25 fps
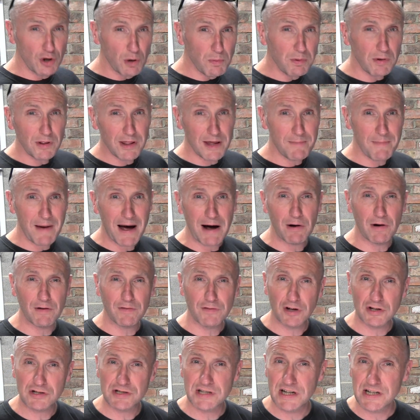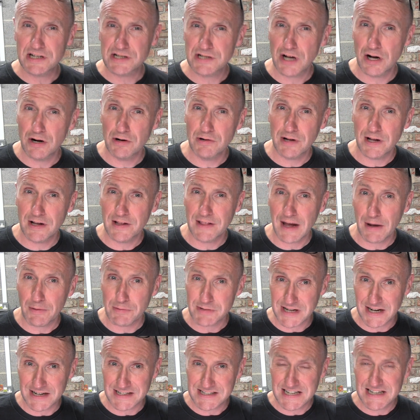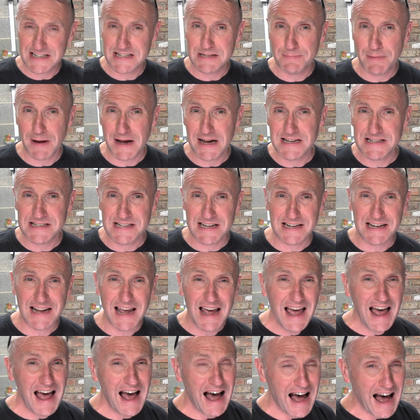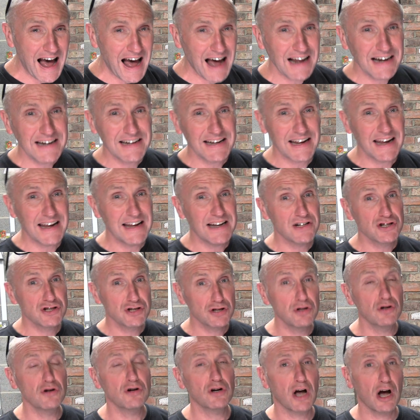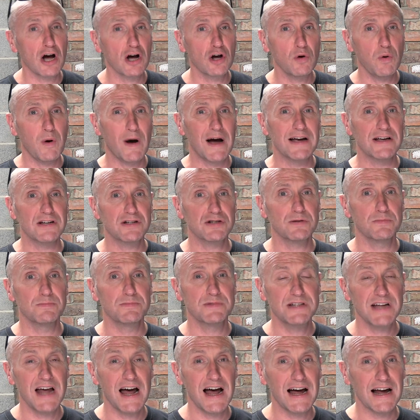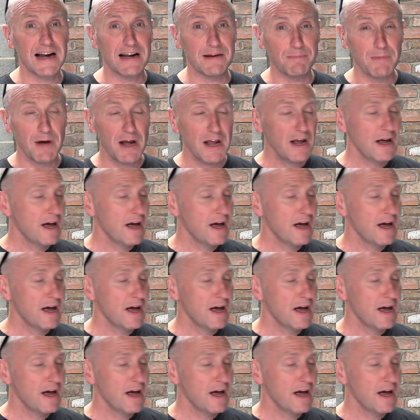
double the amount of caustic soda that was anticipated and it took quite some time.